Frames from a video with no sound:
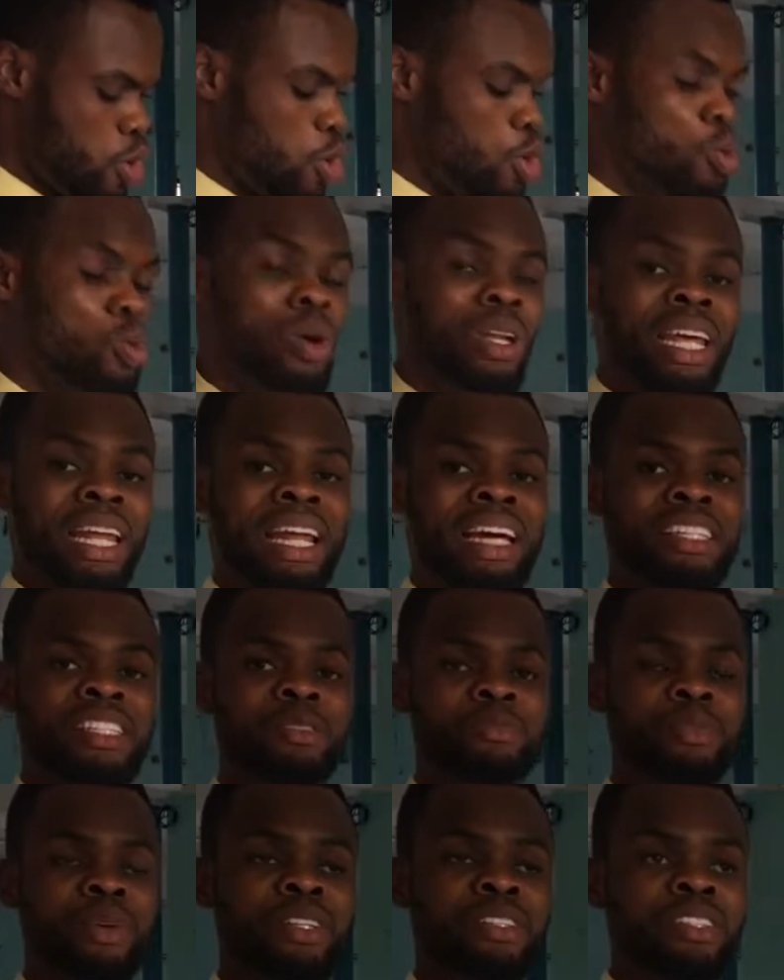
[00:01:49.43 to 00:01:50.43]
What an
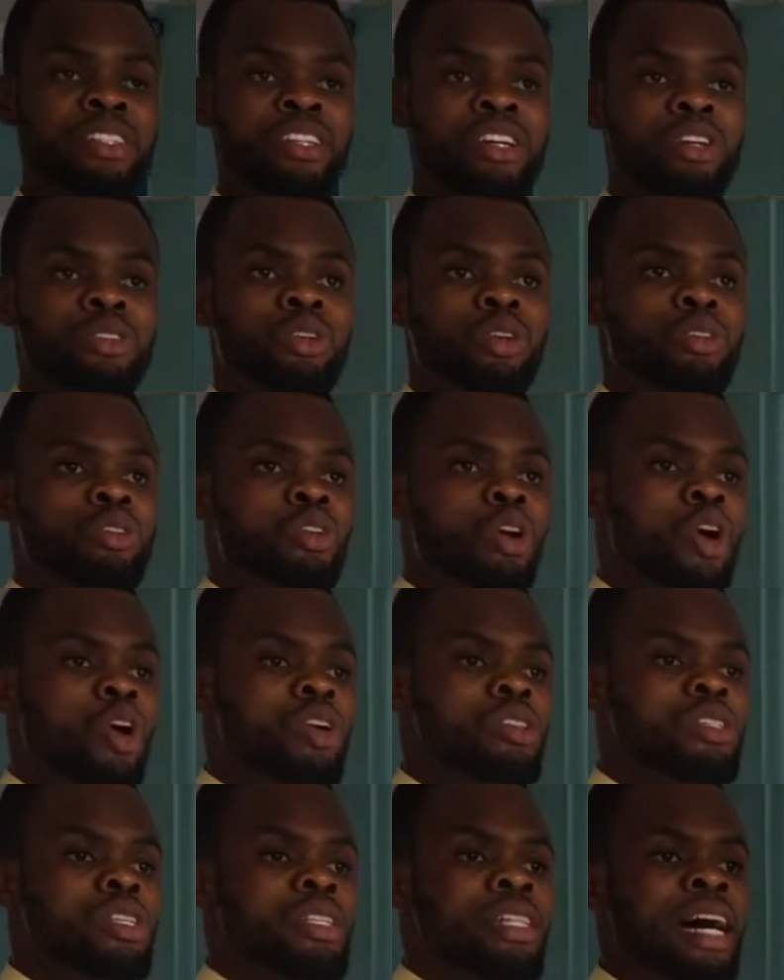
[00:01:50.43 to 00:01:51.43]
acid-base indicator
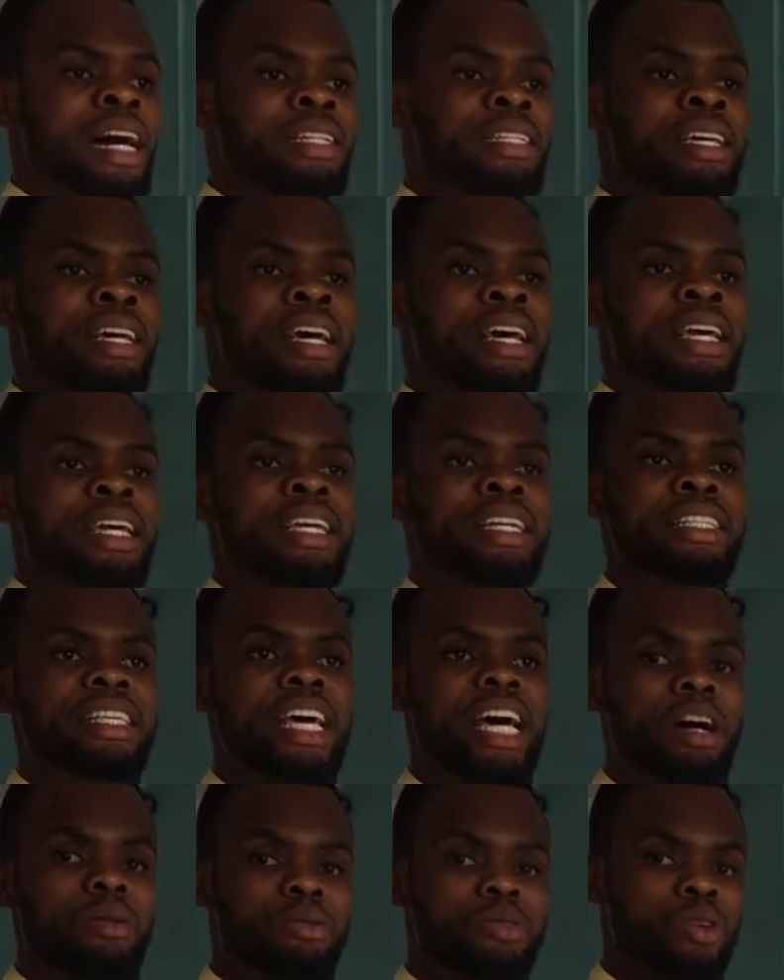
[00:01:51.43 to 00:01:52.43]
does is that it
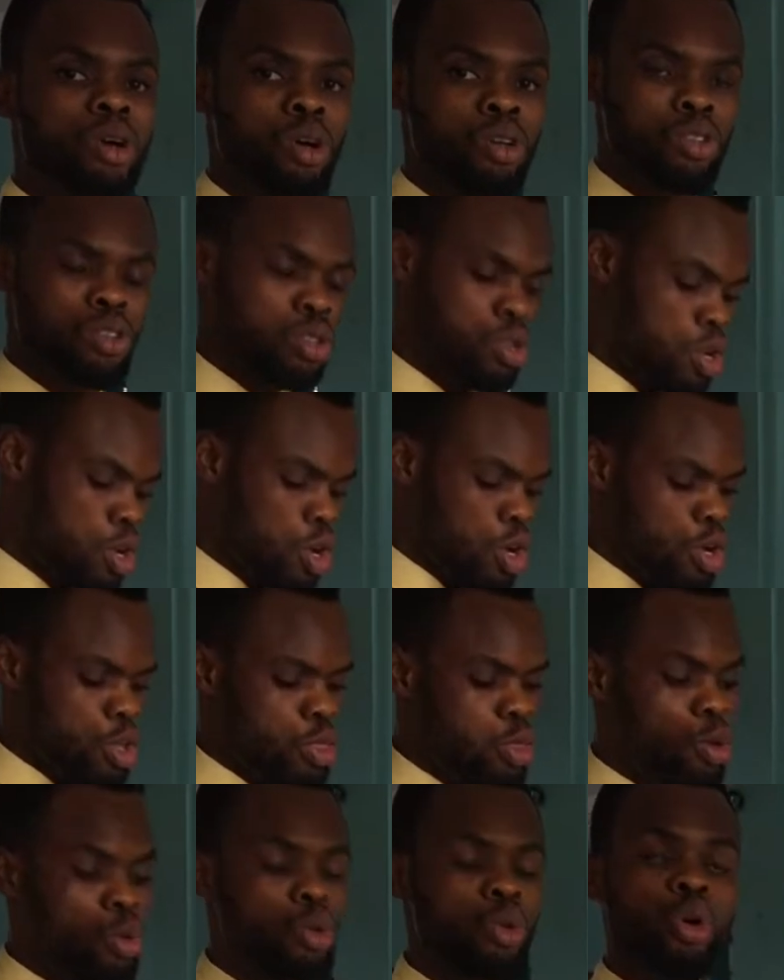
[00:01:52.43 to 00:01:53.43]
helps us
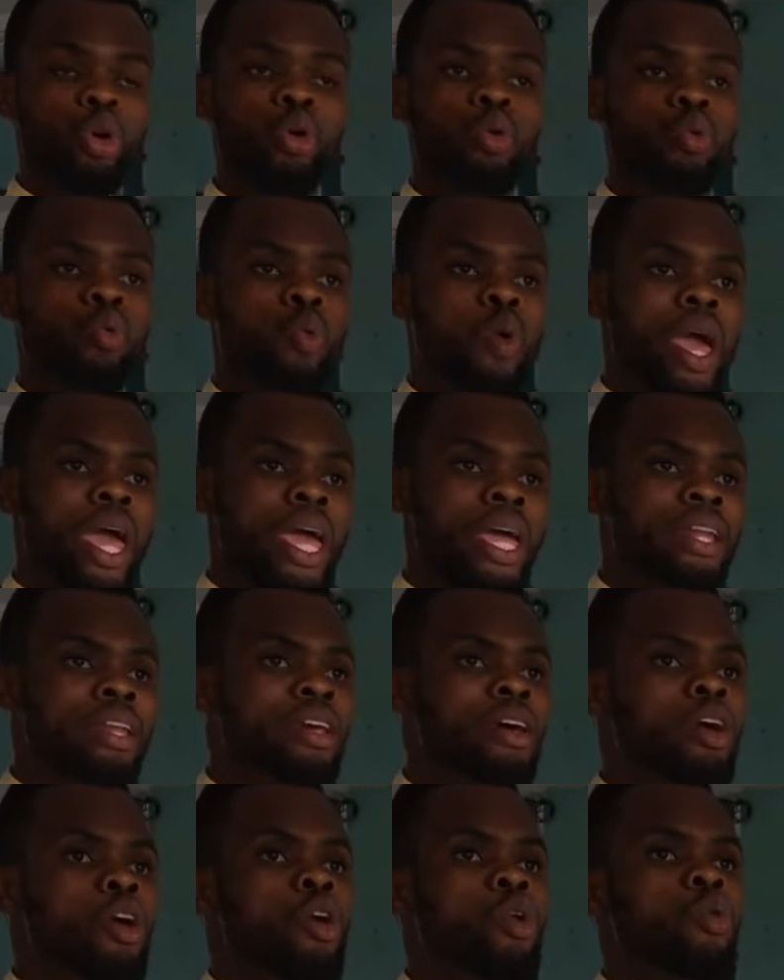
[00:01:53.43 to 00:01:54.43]
to know when
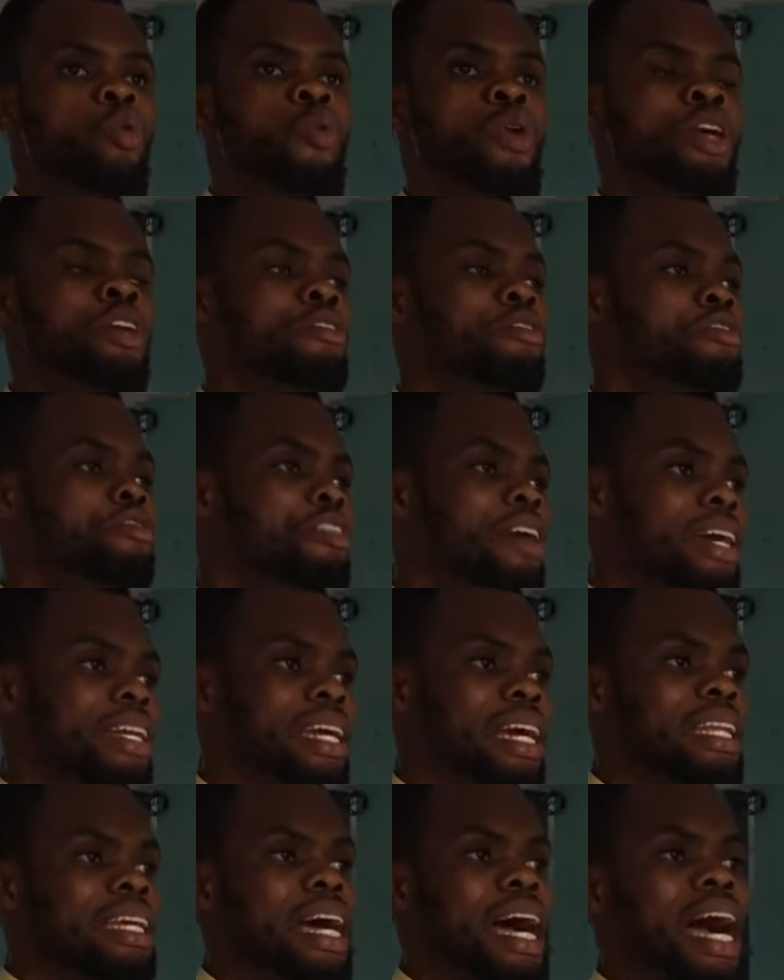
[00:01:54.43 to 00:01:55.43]
we
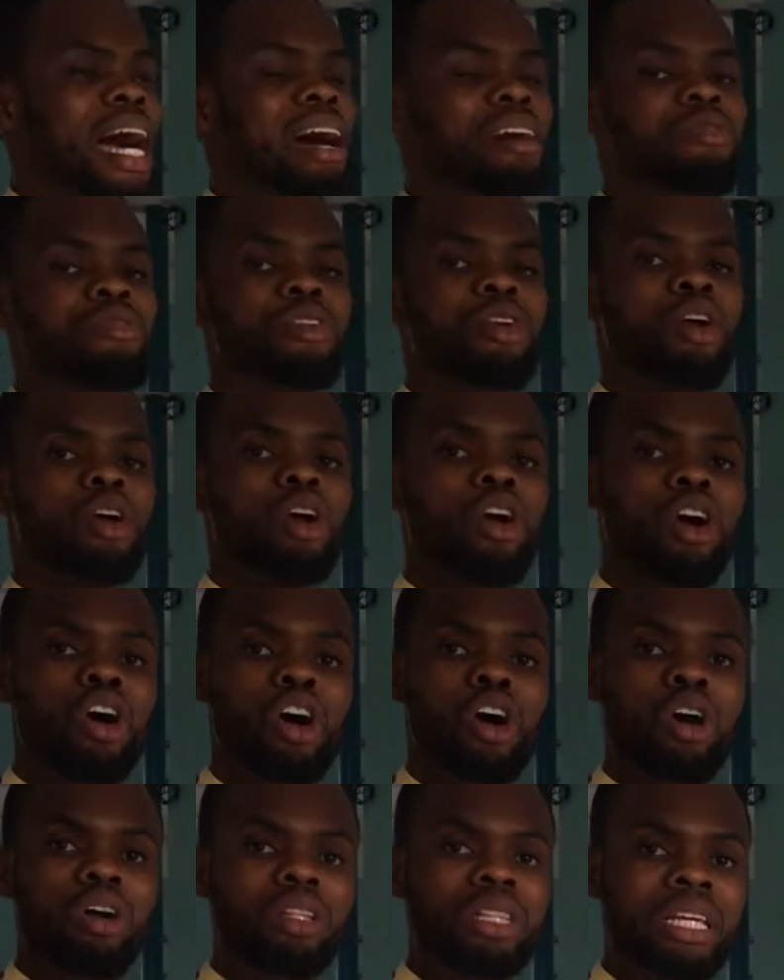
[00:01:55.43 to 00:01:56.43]
finally have
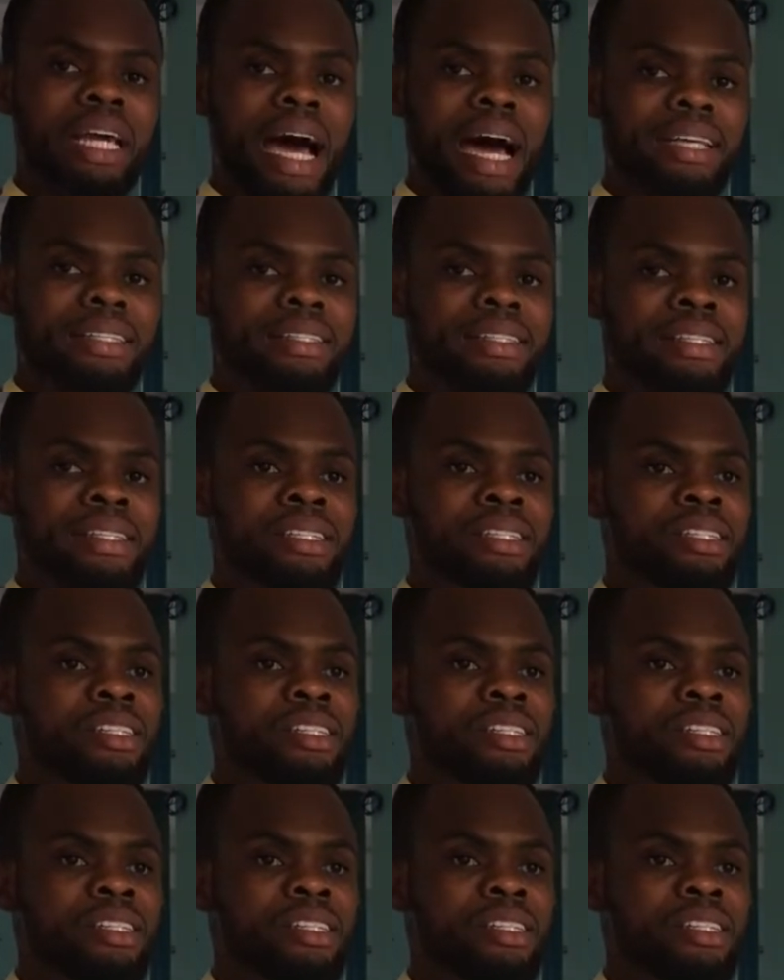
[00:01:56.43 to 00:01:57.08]
all the acid